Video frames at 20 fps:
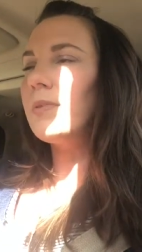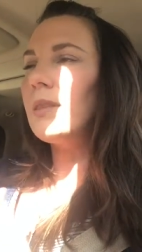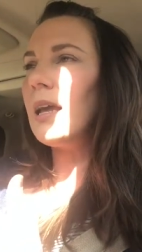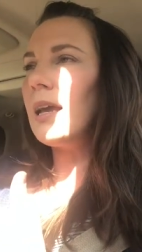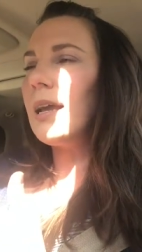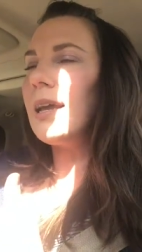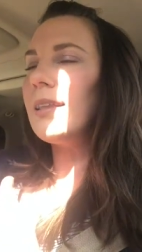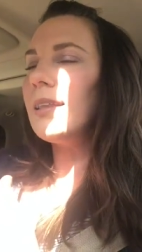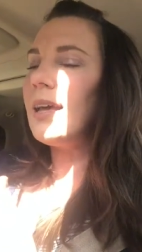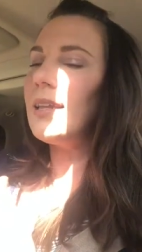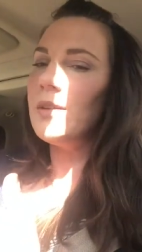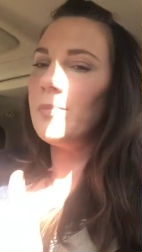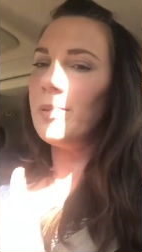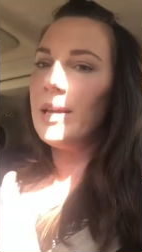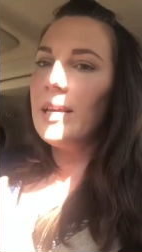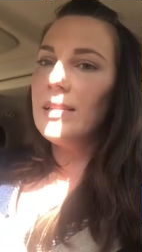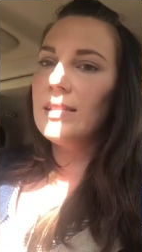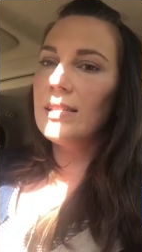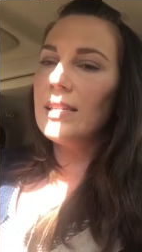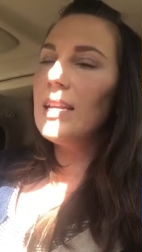Like, that
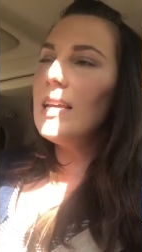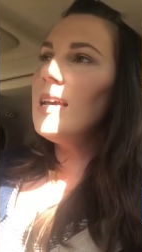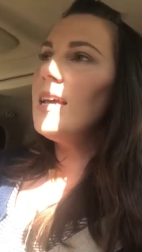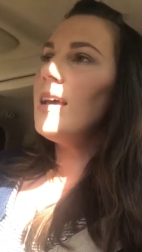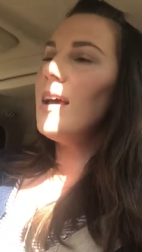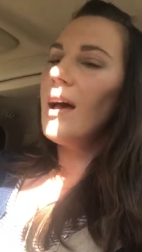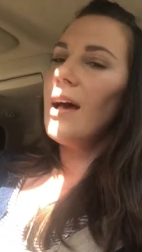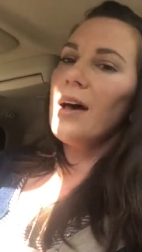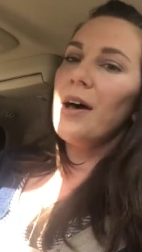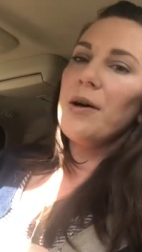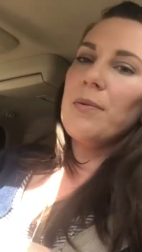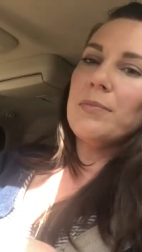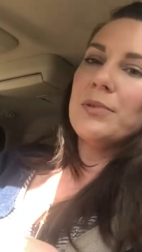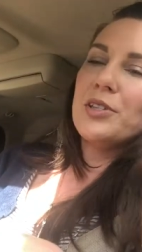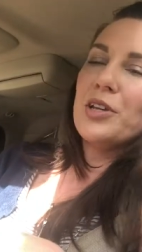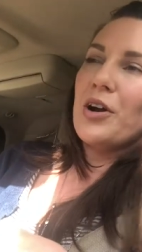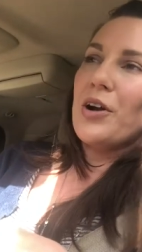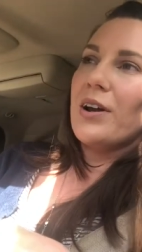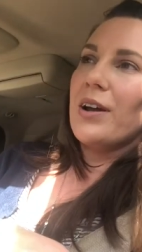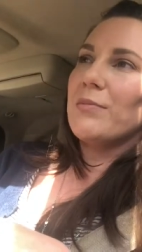depends. Um,
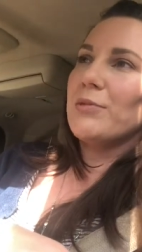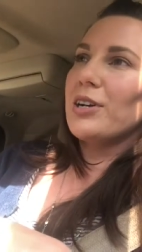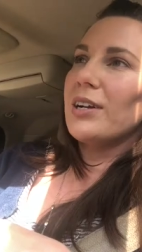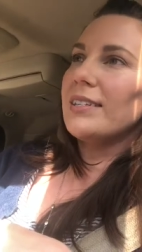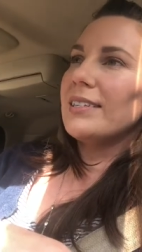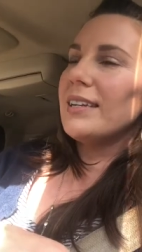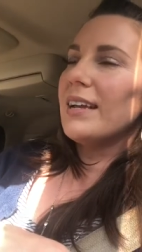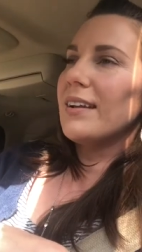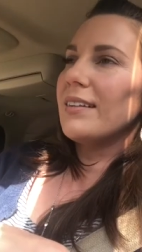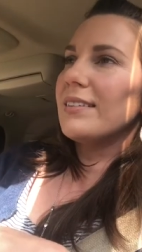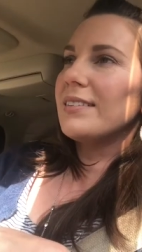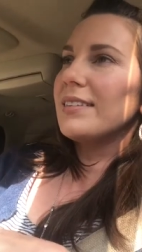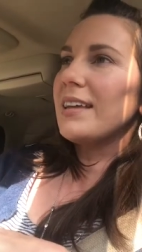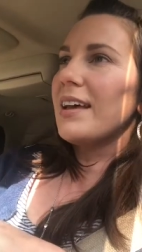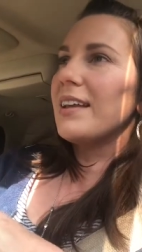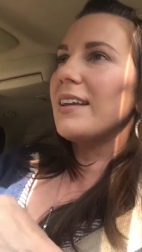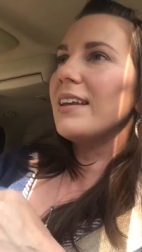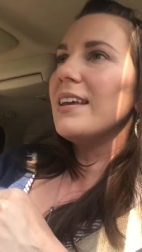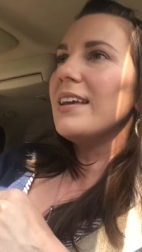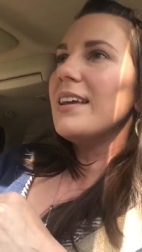sorry, I'm trying to stay out of the
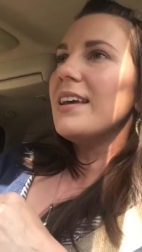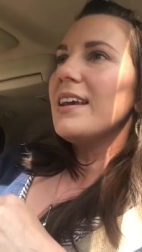sun.